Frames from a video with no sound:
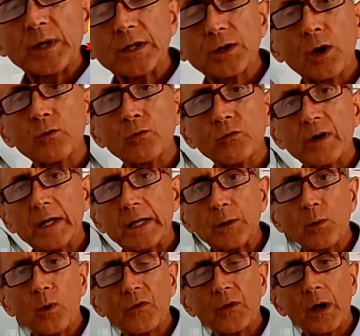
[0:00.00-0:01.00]
know really
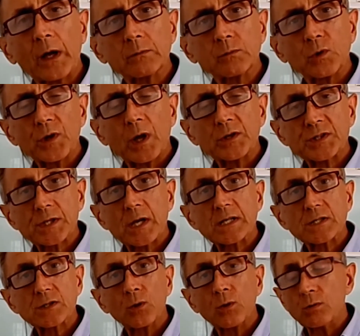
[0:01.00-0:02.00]
what size
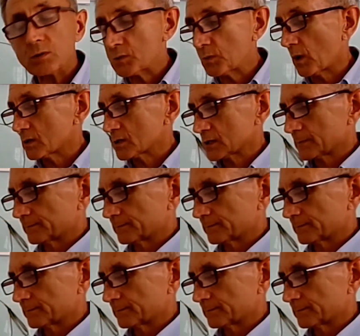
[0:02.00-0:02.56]
the horse was.